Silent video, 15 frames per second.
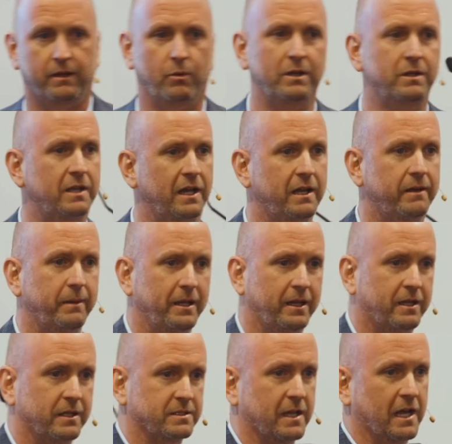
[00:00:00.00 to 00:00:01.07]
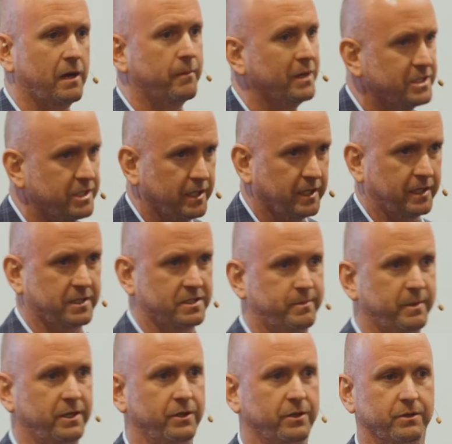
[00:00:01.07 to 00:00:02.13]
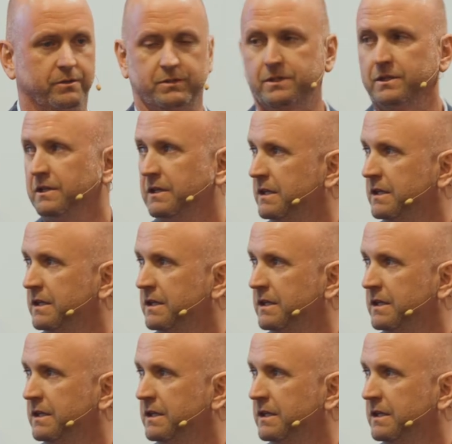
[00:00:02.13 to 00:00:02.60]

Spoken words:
What kind of ink is it? How much ink is being used?